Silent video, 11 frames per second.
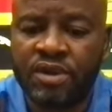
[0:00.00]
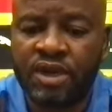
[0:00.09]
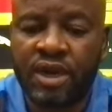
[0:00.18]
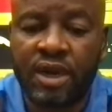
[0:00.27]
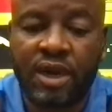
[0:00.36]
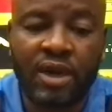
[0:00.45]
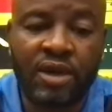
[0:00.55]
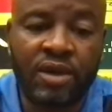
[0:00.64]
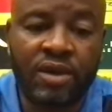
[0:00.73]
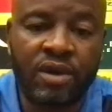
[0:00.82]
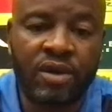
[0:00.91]
Technically,
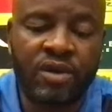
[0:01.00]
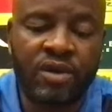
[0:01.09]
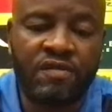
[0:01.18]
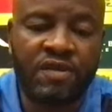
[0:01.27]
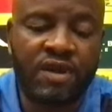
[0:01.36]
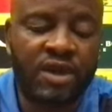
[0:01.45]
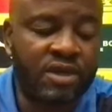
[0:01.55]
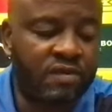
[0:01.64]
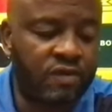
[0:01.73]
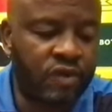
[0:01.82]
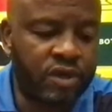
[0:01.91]
the North Africans
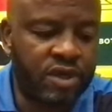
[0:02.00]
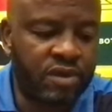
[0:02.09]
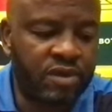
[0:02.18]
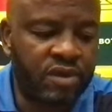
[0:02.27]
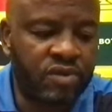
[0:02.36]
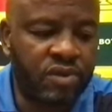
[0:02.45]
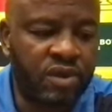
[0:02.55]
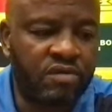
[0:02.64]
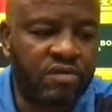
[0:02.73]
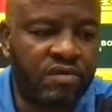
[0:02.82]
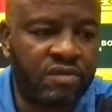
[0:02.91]
have got something to
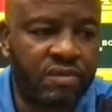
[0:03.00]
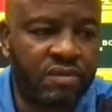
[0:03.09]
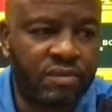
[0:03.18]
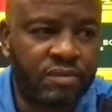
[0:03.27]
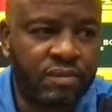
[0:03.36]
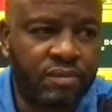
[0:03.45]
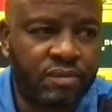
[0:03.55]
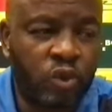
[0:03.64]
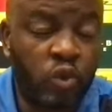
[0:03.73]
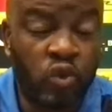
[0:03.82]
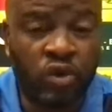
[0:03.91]
give.
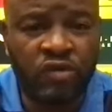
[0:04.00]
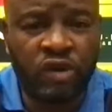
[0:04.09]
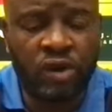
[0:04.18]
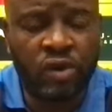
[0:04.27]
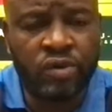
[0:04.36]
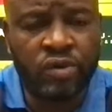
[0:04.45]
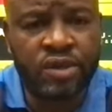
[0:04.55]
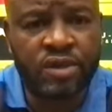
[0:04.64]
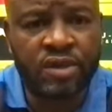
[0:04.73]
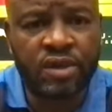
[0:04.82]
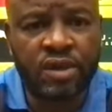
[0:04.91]
Good
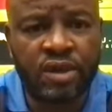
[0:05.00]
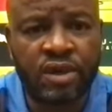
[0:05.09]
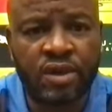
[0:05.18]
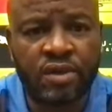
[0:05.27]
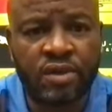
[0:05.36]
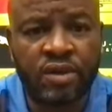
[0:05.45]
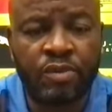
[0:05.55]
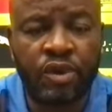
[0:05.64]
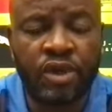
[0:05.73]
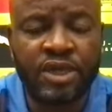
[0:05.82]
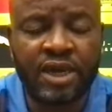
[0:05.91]
overloads on the
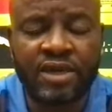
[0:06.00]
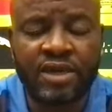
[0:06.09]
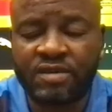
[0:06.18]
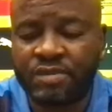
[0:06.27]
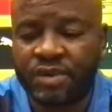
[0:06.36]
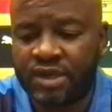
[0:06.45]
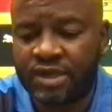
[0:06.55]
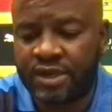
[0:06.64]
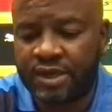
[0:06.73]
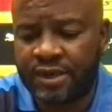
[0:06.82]
ball side, but